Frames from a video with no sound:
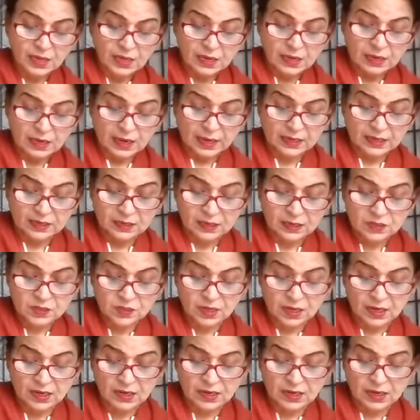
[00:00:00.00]
Like the
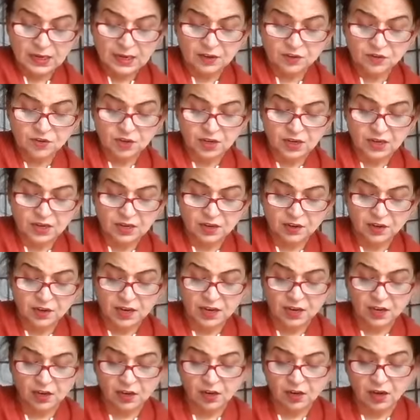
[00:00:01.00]
sun entering a
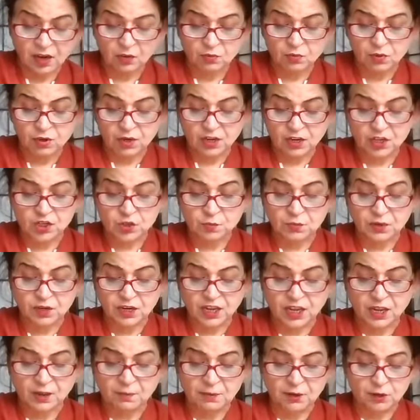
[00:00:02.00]
rain cloud,
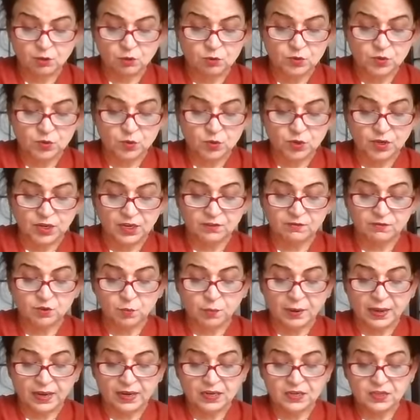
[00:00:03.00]
Lakshman came into
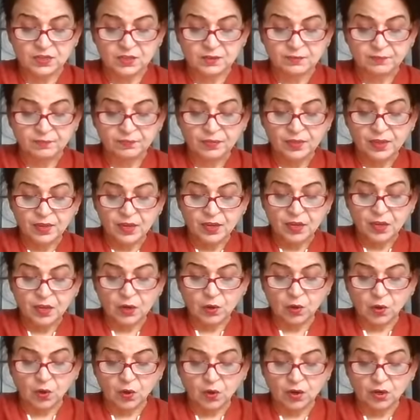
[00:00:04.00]
Sugriv's palace.
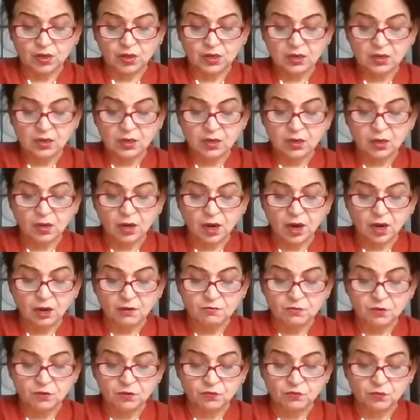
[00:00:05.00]
Along
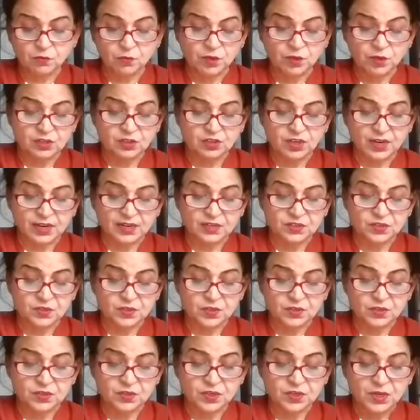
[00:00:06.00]
carved wooden
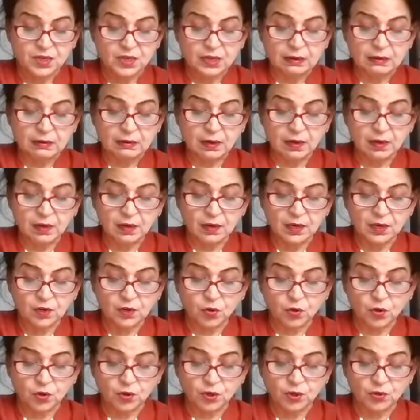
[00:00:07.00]
terraces,
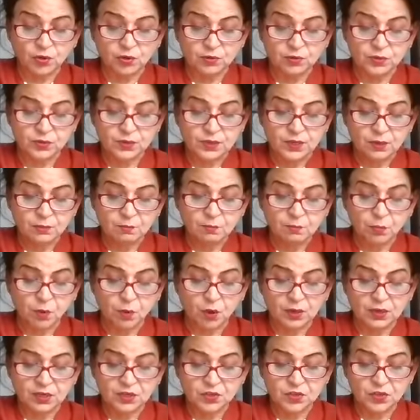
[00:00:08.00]
curling corridors,
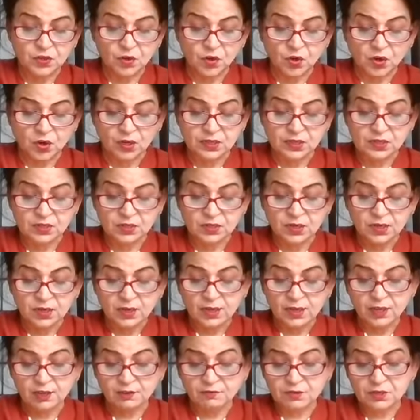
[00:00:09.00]
polished halls,
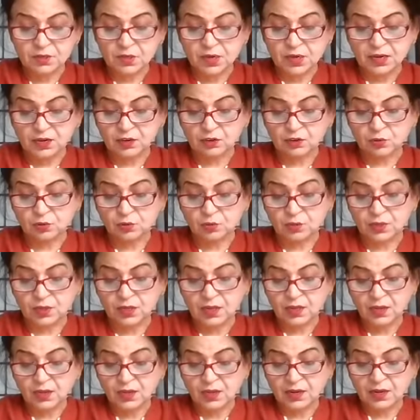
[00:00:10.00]
he was led through
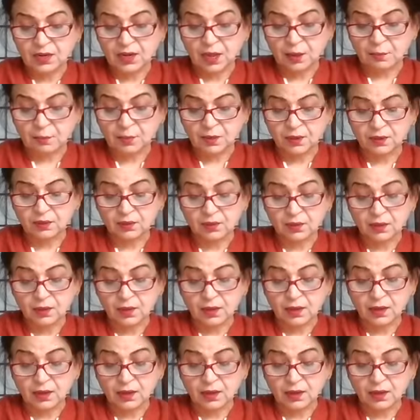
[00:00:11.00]
the labyrinth